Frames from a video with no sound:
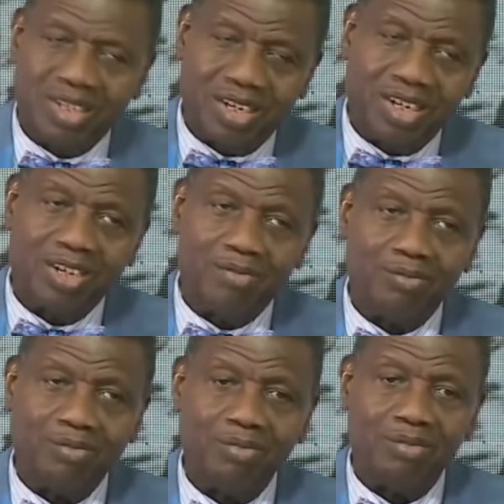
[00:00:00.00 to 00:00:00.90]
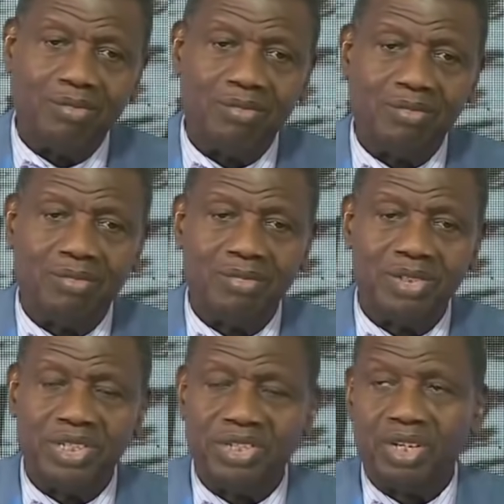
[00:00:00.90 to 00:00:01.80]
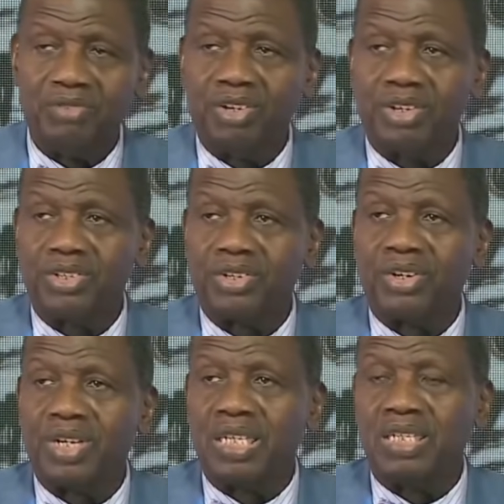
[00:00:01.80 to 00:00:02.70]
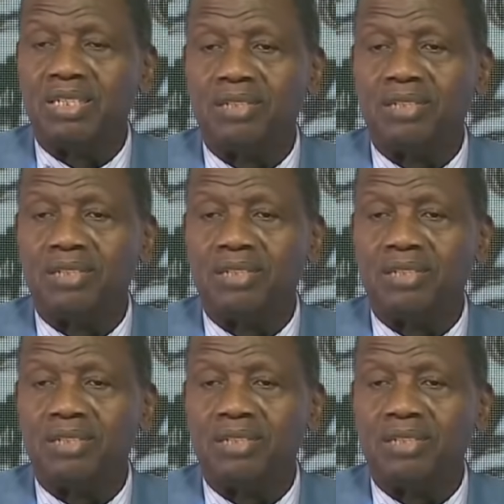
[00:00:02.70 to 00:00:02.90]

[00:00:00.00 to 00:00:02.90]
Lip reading: Come. The Savior is calling.